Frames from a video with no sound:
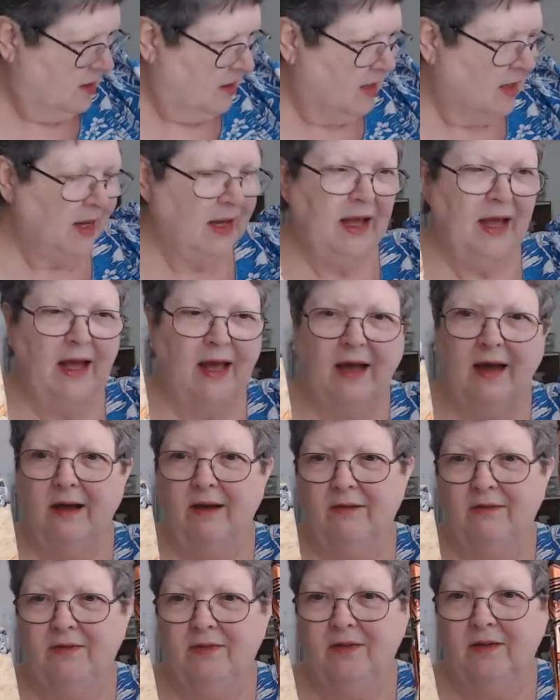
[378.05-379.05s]
I
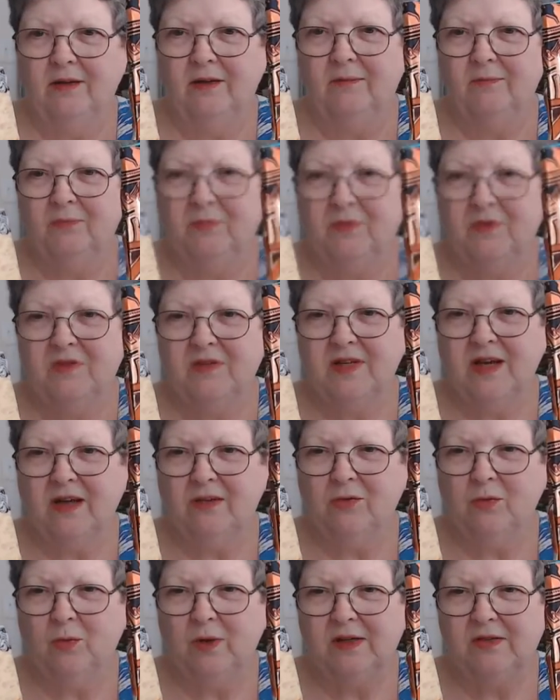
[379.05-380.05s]
have
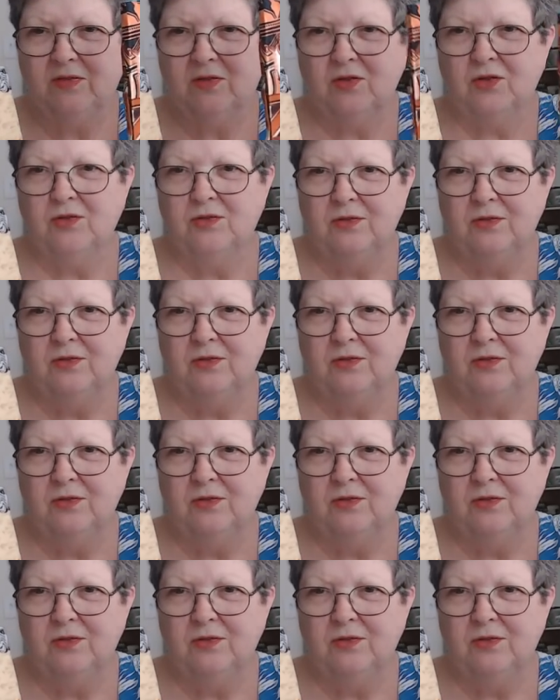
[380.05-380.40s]
Southwestern.